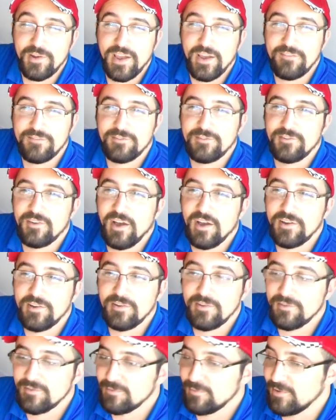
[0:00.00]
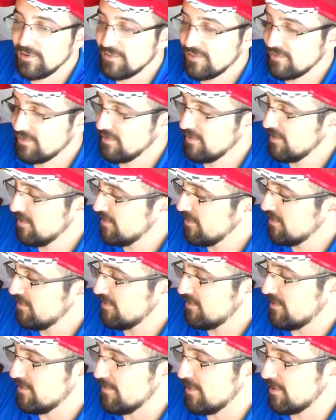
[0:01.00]
after dynos with
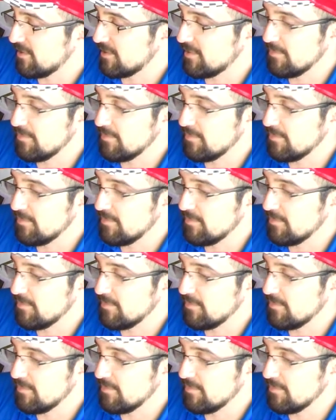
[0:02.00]
the American